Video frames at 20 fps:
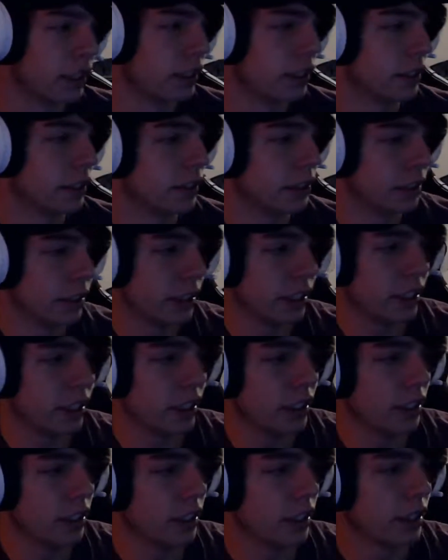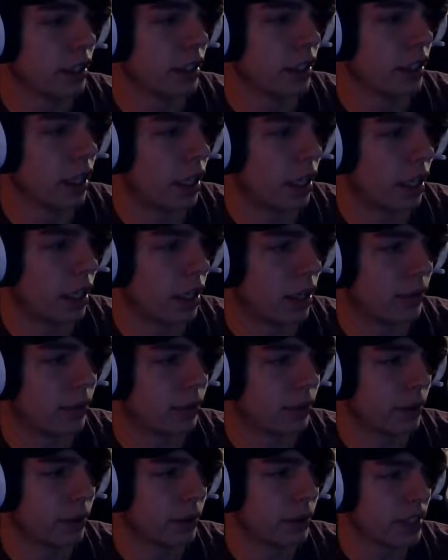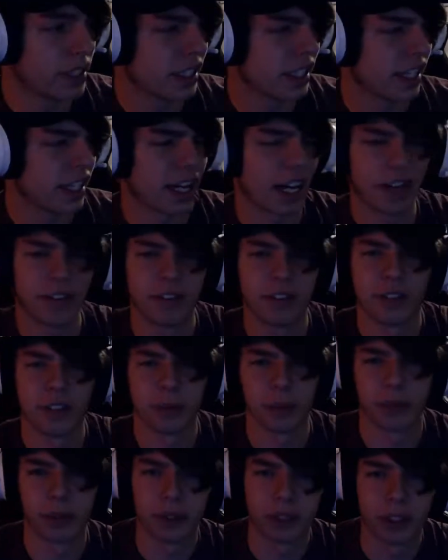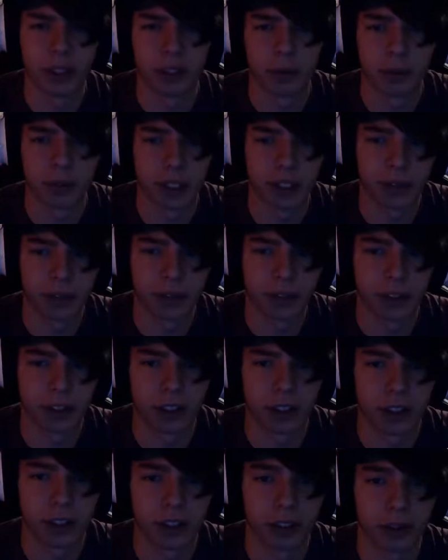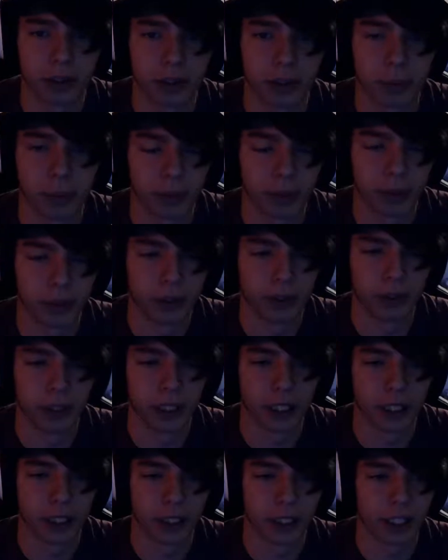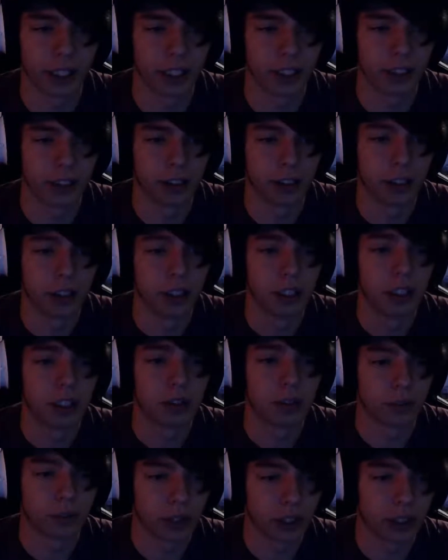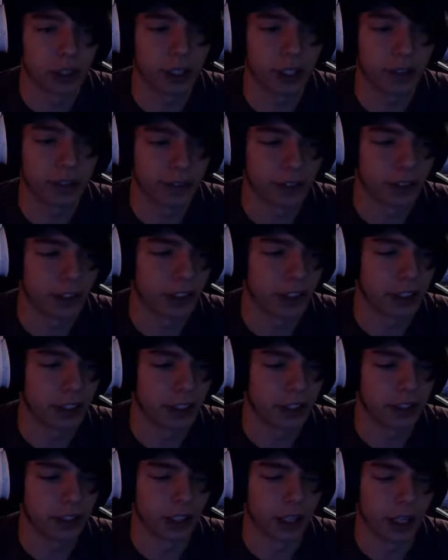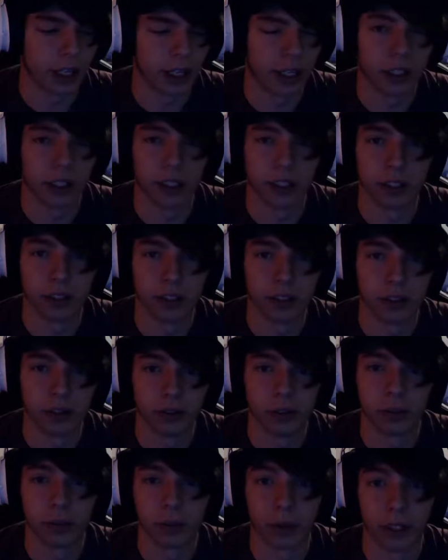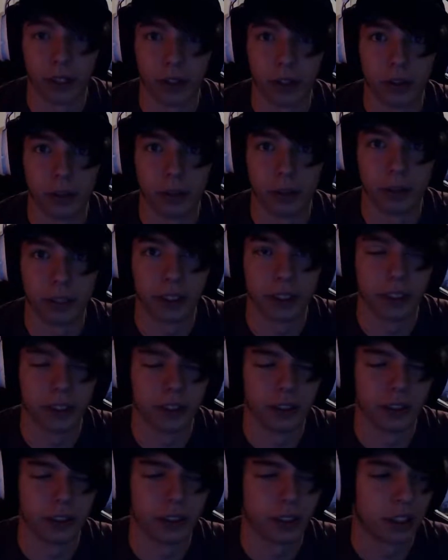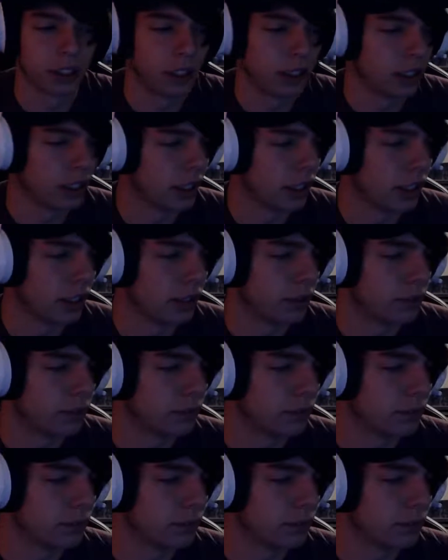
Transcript: you need, I wouldn't say a hefty computer, but definitely a computer that can run everything and do it well, because um,